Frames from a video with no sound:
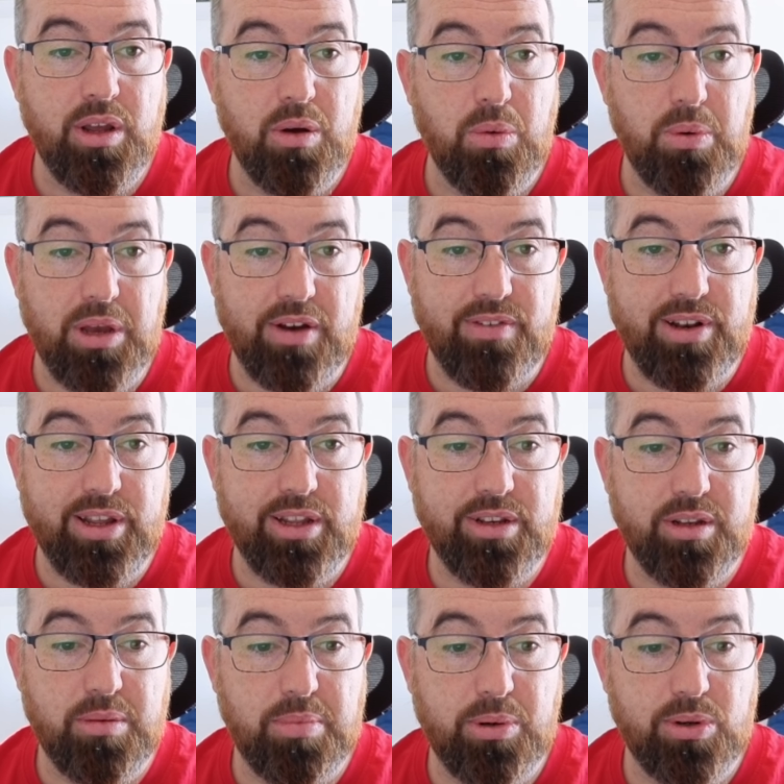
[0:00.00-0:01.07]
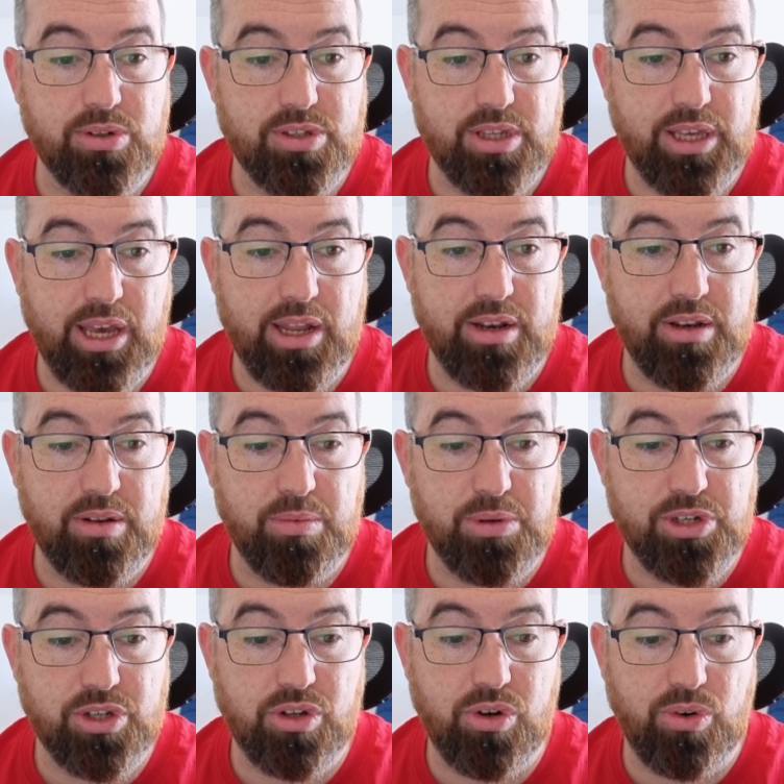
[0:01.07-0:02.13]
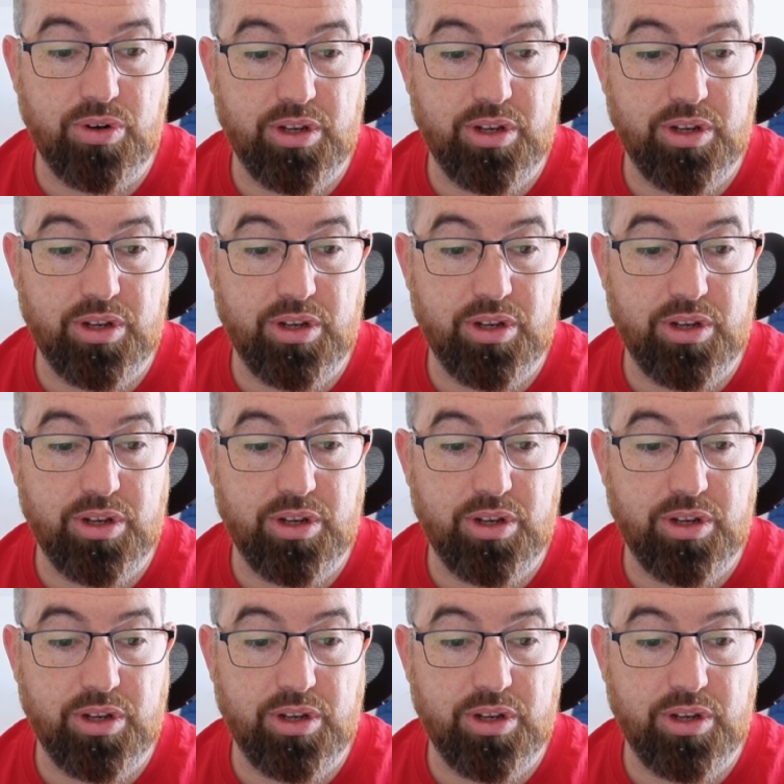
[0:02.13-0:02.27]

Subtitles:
we have a LinkedIn post again, which is going